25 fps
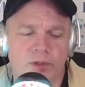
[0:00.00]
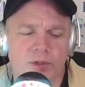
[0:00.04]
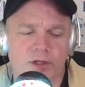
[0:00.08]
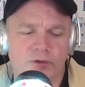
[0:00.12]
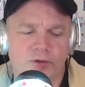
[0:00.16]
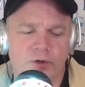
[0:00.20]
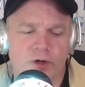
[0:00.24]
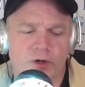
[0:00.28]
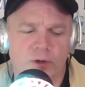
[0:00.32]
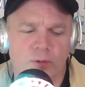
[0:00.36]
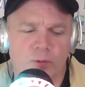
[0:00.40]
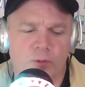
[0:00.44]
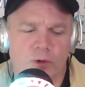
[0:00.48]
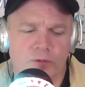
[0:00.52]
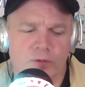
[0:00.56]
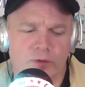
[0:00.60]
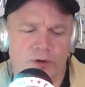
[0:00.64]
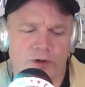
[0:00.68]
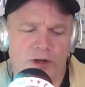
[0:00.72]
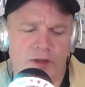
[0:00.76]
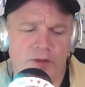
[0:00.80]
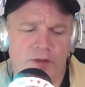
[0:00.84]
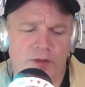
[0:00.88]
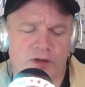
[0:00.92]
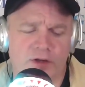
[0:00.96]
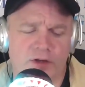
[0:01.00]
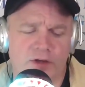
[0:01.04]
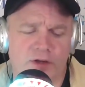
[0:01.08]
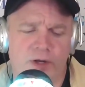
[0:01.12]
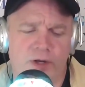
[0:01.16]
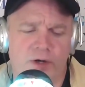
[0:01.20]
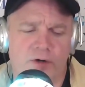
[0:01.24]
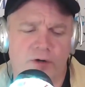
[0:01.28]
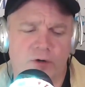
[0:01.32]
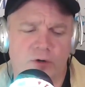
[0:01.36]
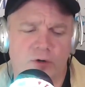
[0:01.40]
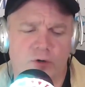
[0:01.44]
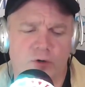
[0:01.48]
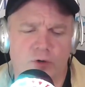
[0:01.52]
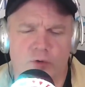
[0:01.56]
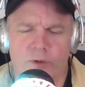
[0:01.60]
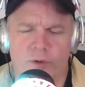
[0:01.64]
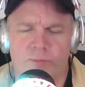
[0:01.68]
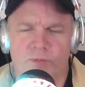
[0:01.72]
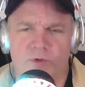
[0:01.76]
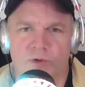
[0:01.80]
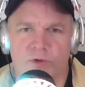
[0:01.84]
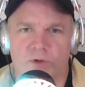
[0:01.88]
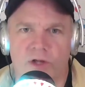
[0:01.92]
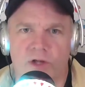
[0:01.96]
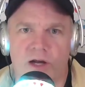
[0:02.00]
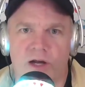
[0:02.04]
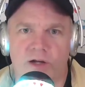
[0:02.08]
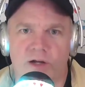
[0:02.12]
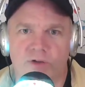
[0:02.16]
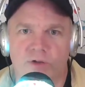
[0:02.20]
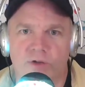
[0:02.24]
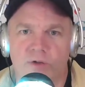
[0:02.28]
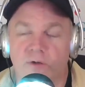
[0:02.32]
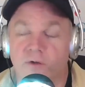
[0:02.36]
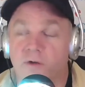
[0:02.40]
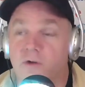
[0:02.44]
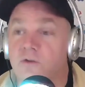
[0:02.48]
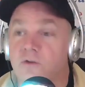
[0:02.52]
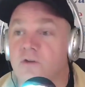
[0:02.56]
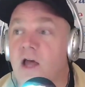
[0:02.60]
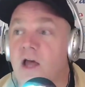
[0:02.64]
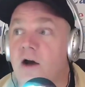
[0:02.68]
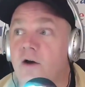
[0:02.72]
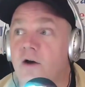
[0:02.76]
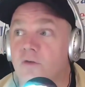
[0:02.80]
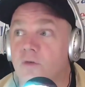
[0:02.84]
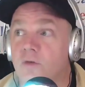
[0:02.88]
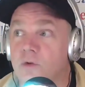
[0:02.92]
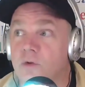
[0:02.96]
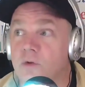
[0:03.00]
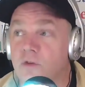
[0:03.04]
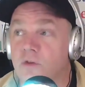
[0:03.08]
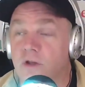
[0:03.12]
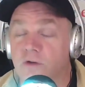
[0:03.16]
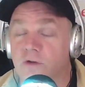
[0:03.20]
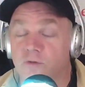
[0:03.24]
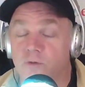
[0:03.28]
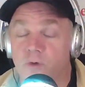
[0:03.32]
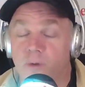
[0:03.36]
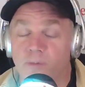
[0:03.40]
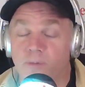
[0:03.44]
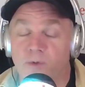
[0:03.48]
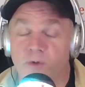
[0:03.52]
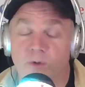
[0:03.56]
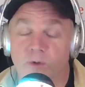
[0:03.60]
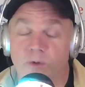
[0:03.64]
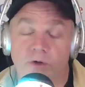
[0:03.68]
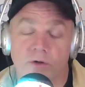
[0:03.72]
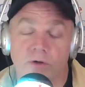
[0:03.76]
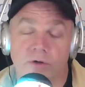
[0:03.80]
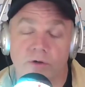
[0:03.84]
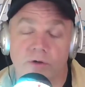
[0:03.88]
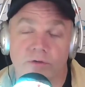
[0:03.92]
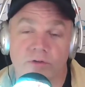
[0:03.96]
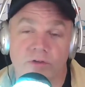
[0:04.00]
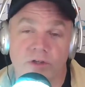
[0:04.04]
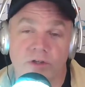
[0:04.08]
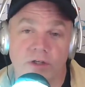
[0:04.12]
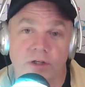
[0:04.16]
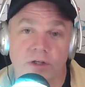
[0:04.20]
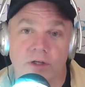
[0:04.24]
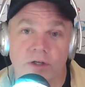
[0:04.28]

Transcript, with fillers: electronic warfare. I think it's better than cryptological because now everyone thinks cryptocurrency.